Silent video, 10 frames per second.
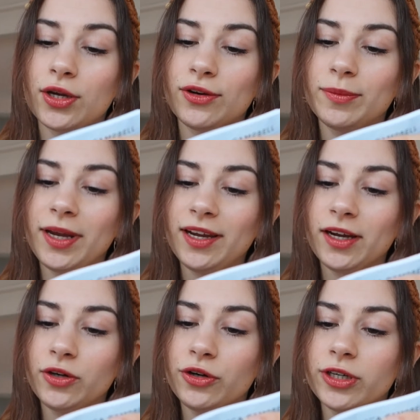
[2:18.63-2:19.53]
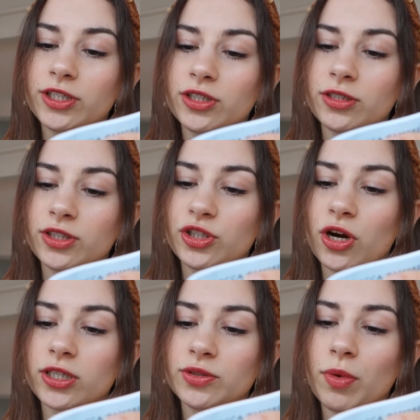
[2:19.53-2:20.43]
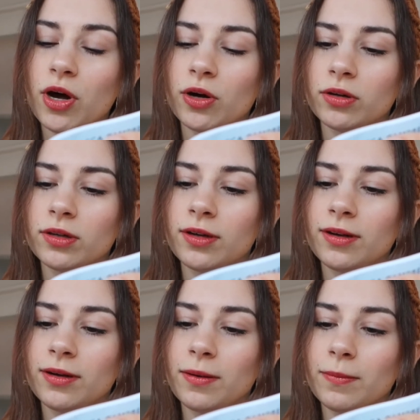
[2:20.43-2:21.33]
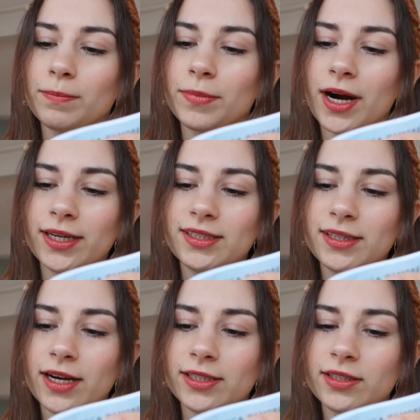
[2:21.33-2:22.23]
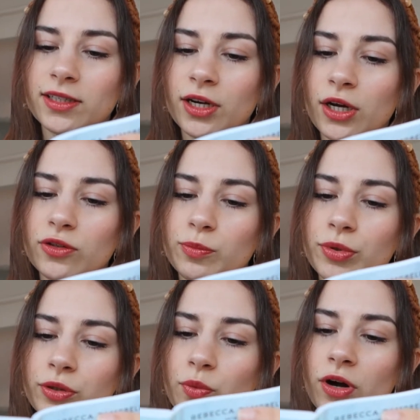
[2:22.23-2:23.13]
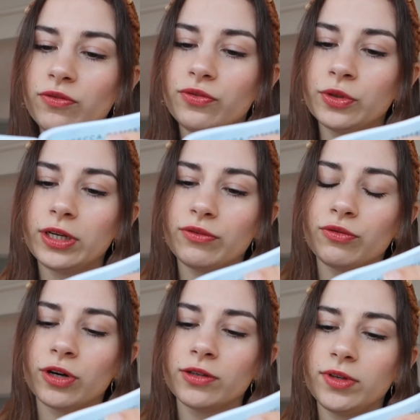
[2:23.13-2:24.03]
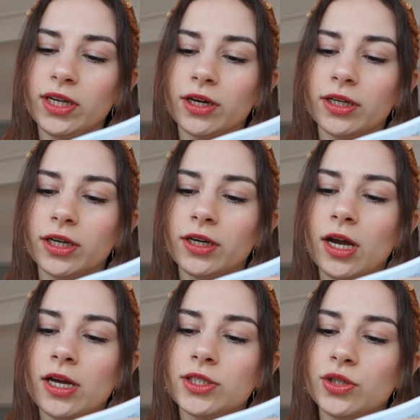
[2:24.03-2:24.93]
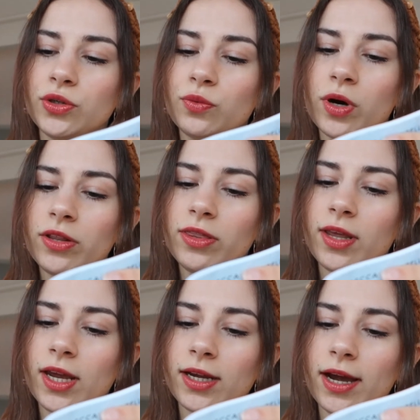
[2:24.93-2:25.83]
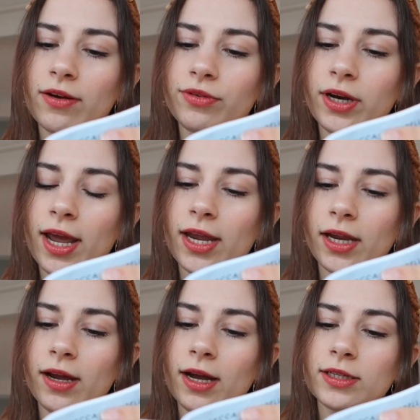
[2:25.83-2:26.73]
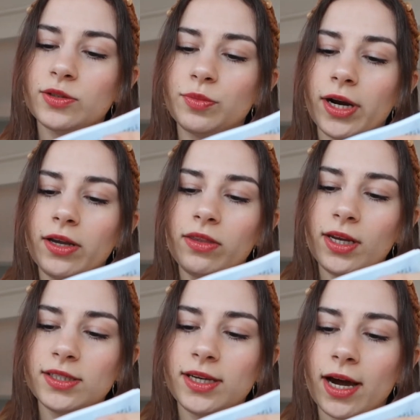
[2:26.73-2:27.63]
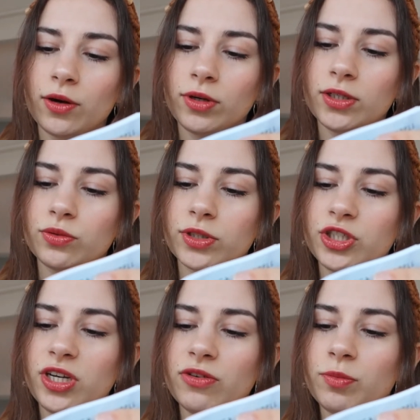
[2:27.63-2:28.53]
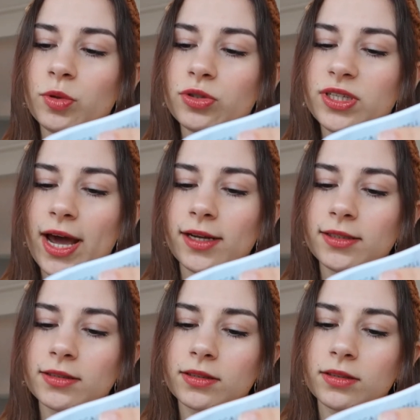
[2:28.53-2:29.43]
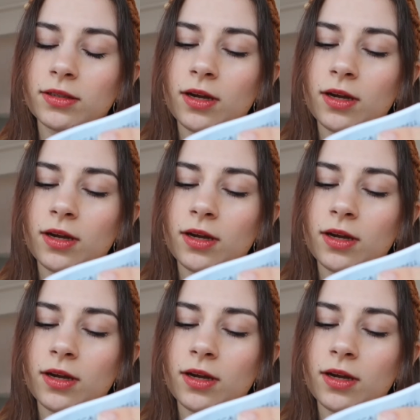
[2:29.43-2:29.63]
You're being encouraged to start small, bite-sized, to put one foot in front of the other, to do one thing every day, to break things down into achievable tasks.